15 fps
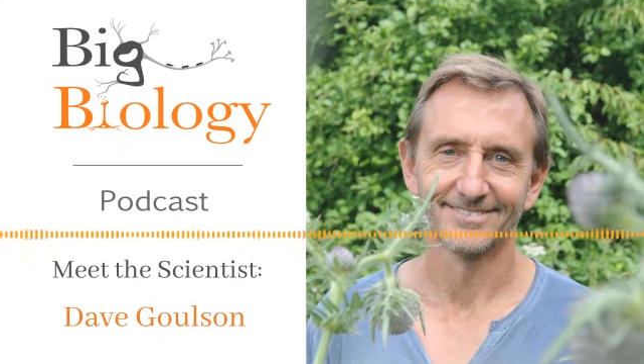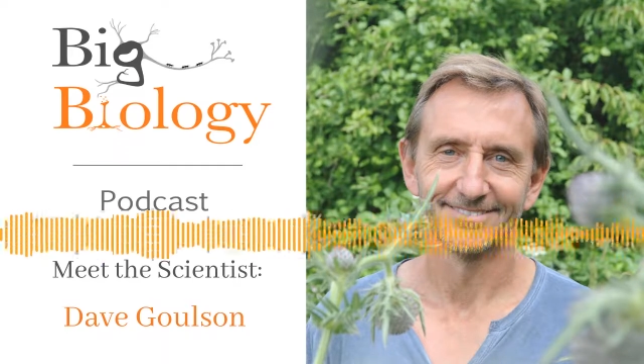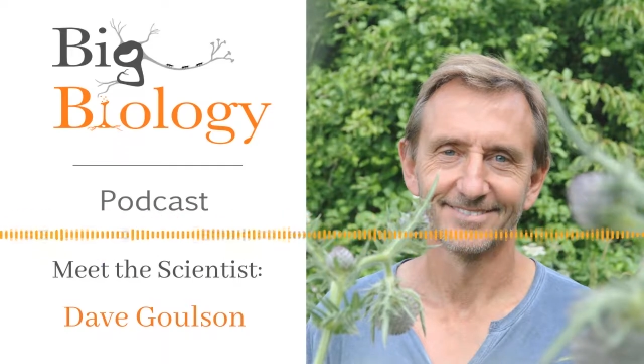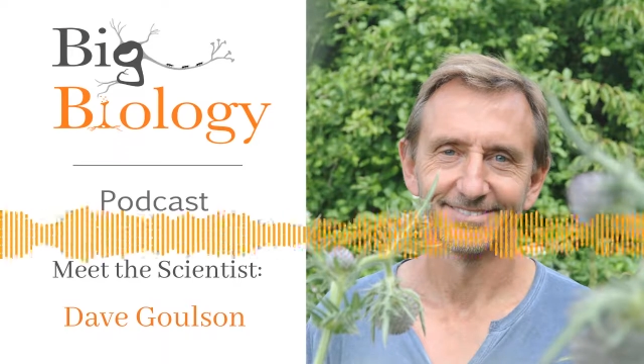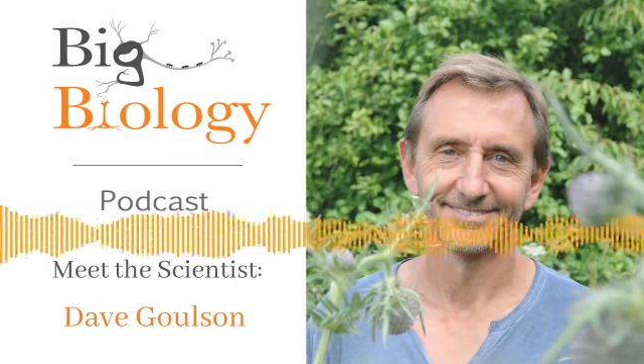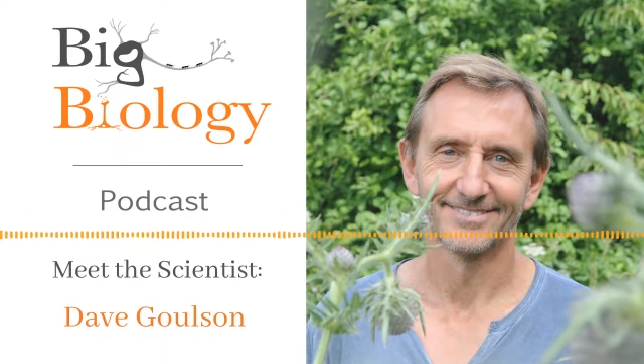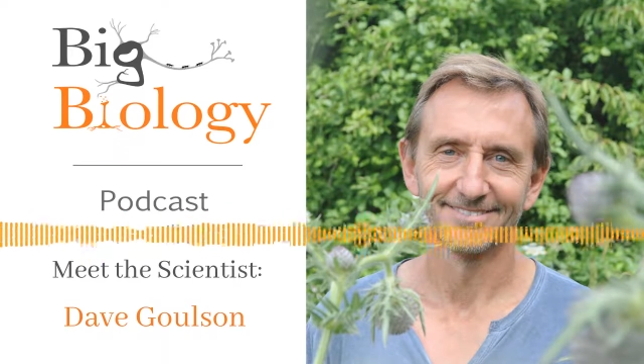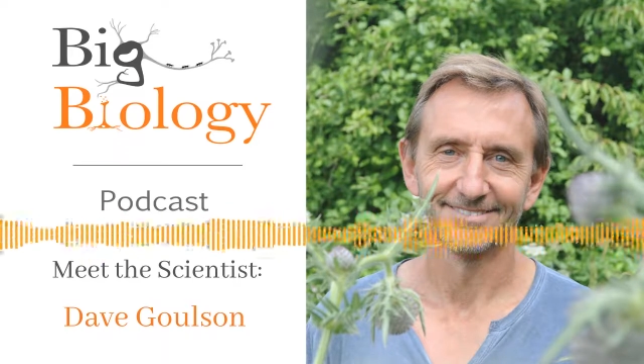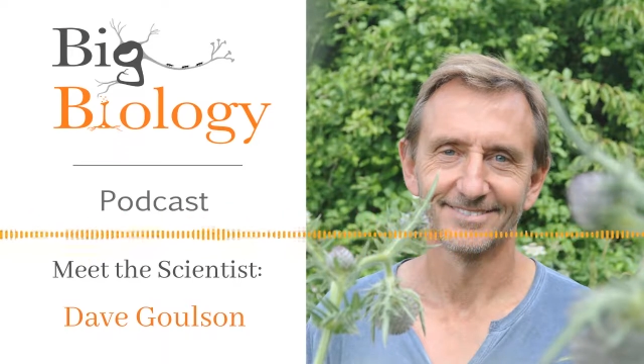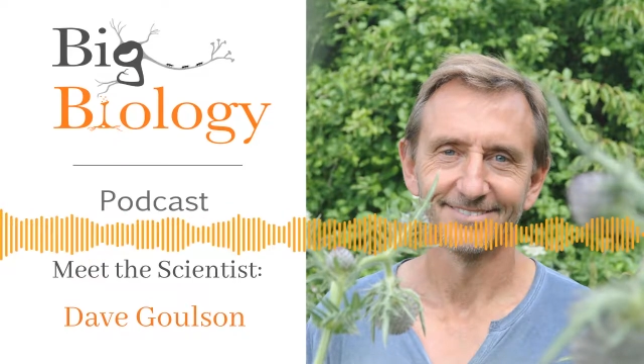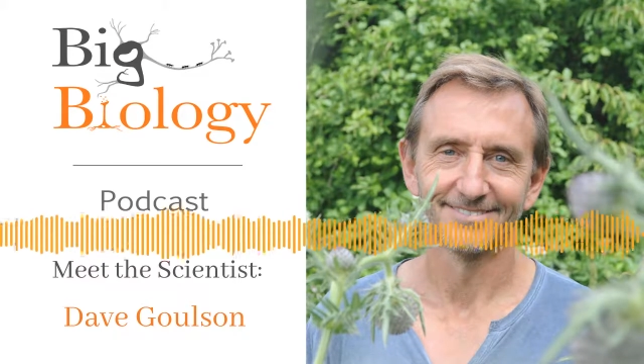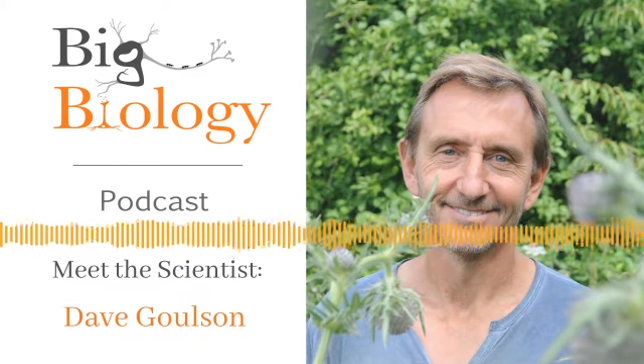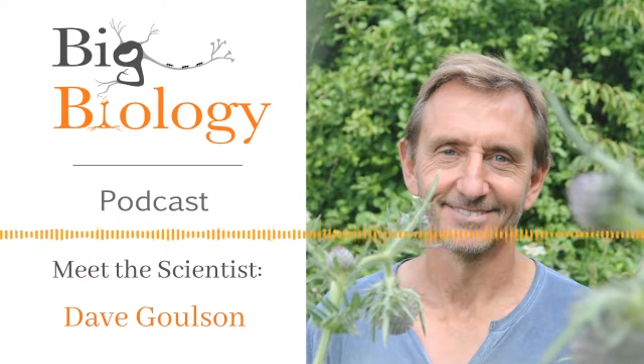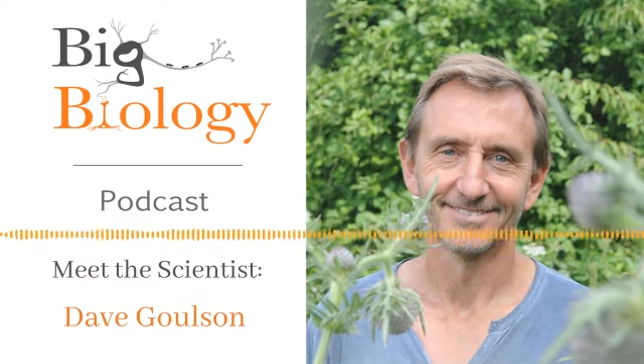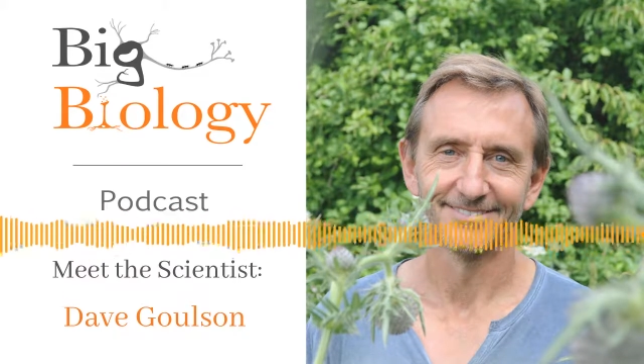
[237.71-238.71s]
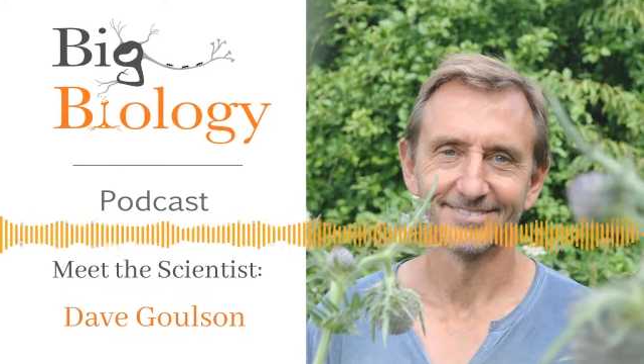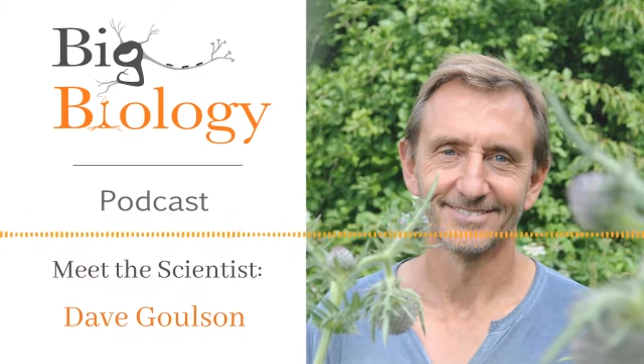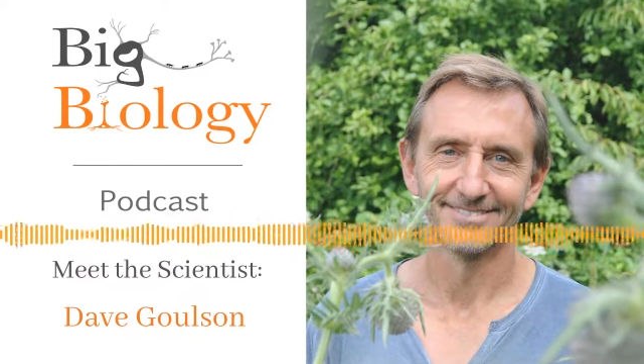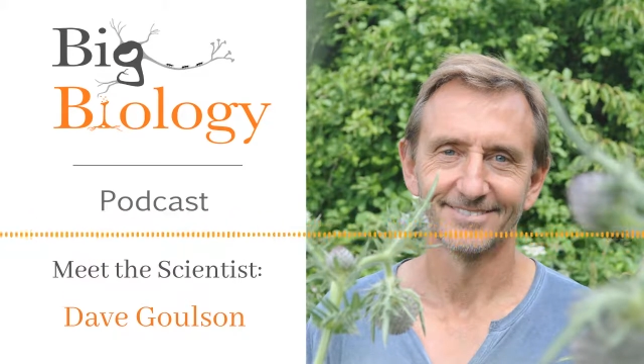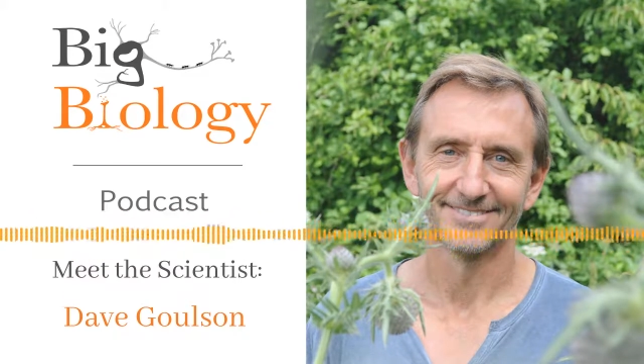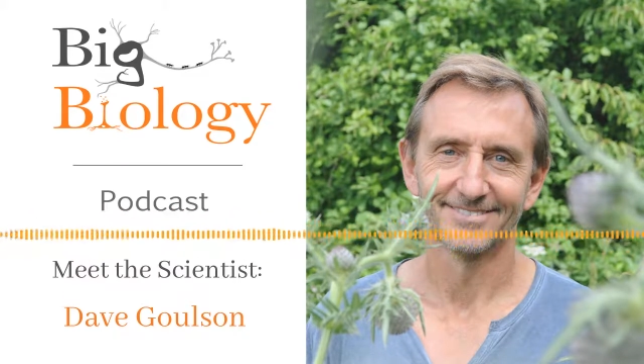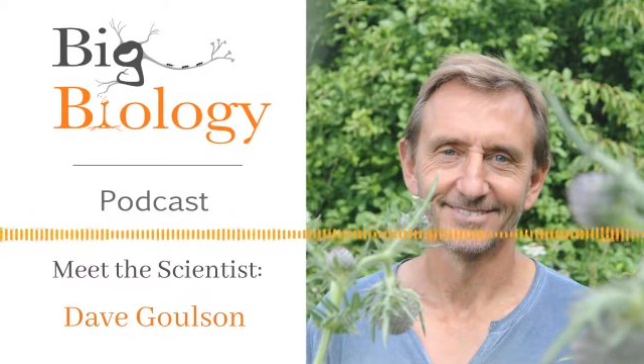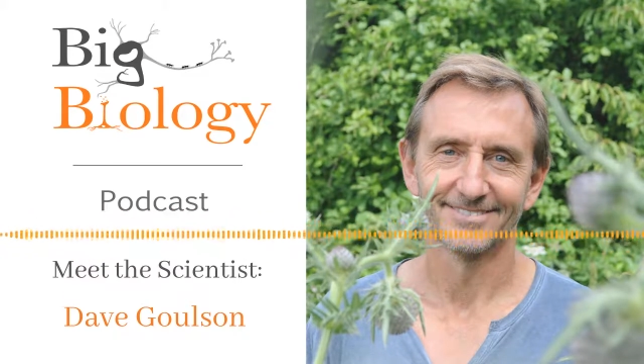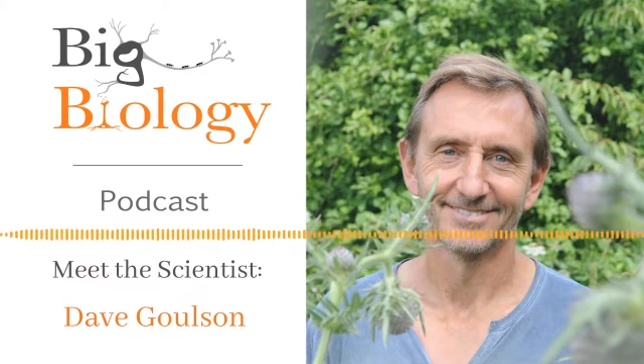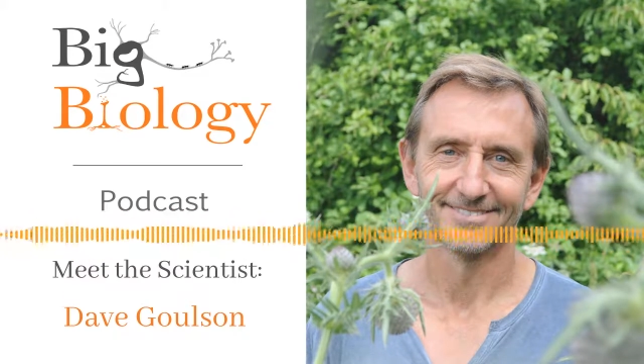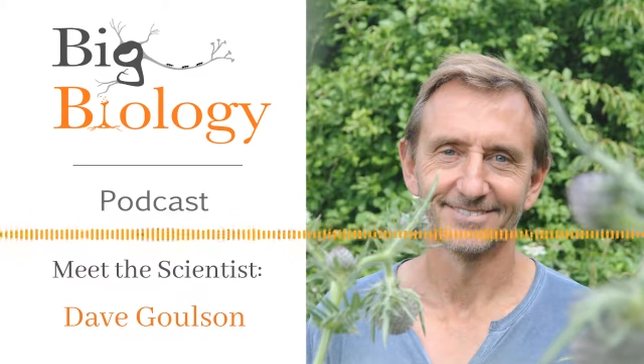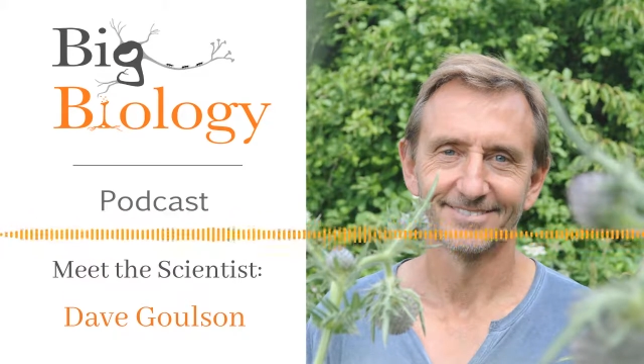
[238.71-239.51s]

it, creeping expectations by people and by